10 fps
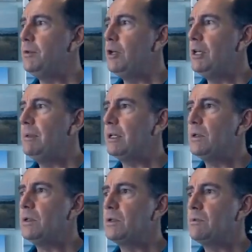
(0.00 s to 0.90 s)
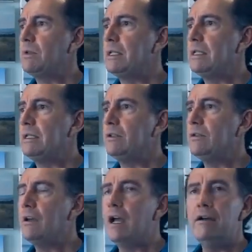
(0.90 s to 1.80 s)
purely because we
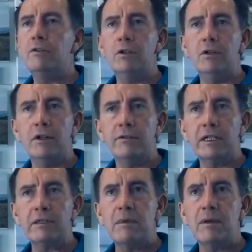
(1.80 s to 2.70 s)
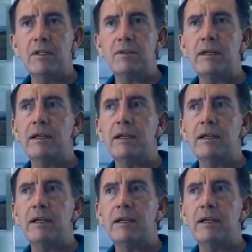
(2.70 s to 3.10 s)
do have a lot of experience.